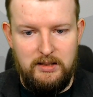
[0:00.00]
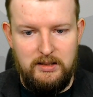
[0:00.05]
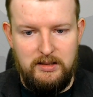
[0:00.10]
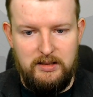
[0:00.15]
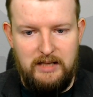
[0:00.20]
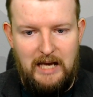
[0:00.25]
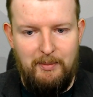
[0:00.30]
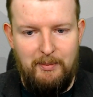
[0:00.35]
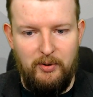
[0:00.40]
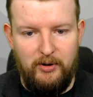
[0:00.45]

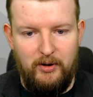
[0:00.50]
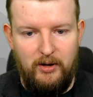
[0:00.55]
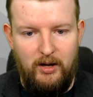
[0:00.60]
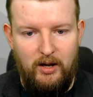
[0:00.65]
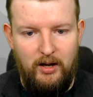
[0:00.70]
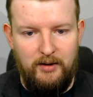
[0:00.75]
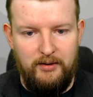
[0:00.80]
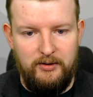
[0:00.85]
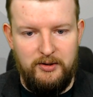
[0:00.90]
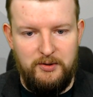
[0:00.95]

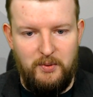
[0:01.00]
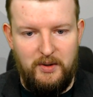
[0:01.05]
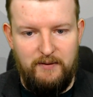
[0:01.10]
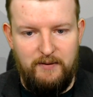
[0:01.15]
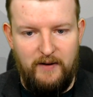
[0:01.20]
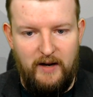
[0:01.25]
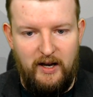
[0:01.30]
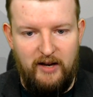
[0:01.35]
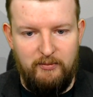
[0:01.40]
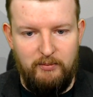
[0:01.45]
Zabaron,
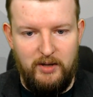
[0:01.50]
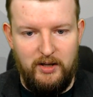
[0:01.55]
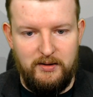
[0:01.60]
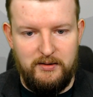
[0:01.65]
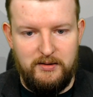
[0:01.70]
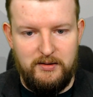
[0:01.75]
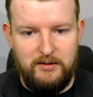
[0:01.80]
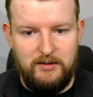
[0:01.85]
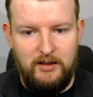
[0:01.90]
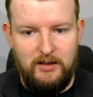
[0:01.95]
25
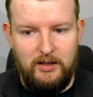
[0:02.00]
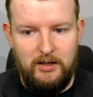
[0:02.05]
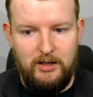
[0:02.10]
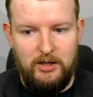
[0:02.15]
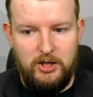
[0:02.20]
months.